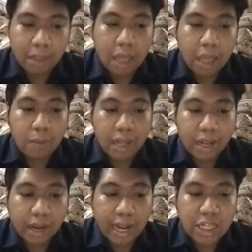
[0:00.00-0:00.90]
With the
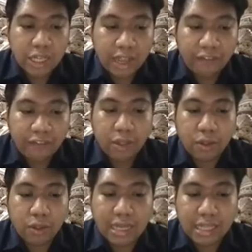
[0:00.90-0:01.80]
current shift to
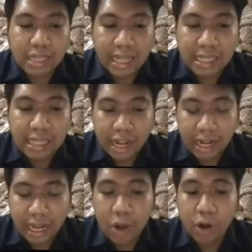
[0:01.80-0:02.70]
distance learning
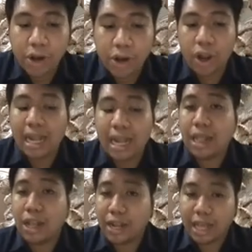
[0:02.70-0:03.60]
or online
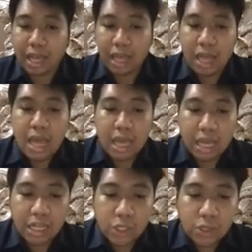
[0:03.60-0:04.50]
learning,
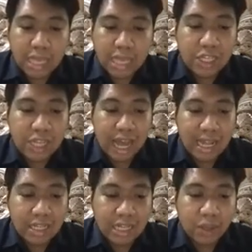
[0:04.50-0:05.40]
issues and
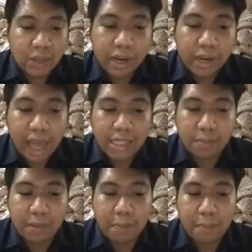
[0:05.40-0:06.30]
challenges were raised by
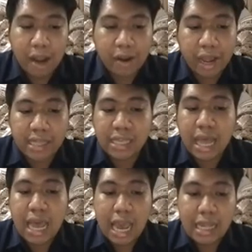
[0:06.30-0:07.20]
the parents
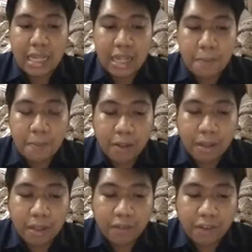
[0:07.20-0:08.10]
in the Department of
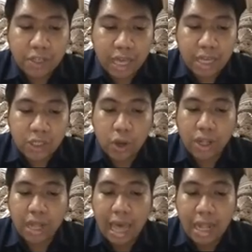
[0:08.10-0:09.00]
Education
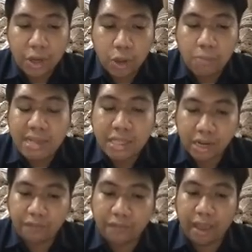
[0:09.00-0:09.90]
Enrollment
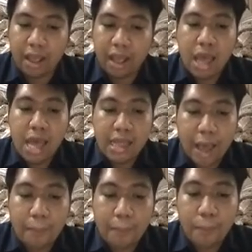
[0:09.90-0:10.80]
Survey.
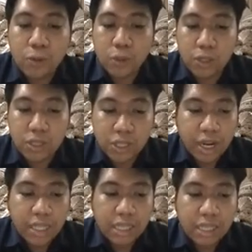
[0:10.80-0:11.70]
Topmost
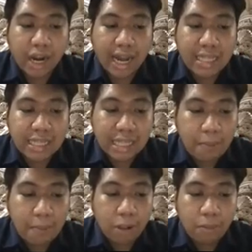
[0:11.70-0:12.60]
concerns are
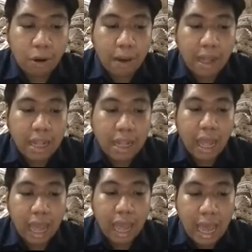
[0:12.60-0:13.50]
unstable mobile
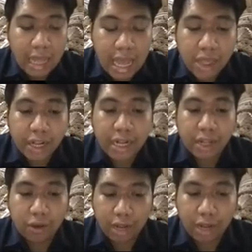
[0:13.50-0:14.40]
and internet
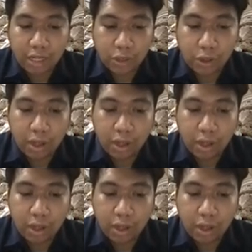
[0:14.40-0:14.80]
connection,